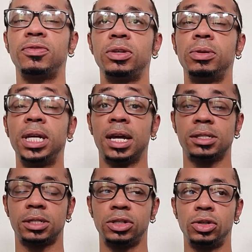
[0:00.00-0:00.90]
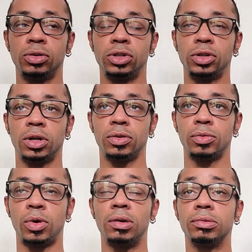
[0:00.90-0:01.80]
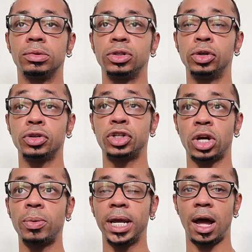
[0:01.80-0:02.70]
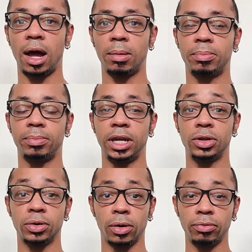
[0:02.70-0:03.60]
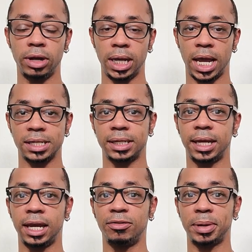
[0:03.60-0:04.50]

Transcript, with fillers: yes, you're showing up in your own reading as the King of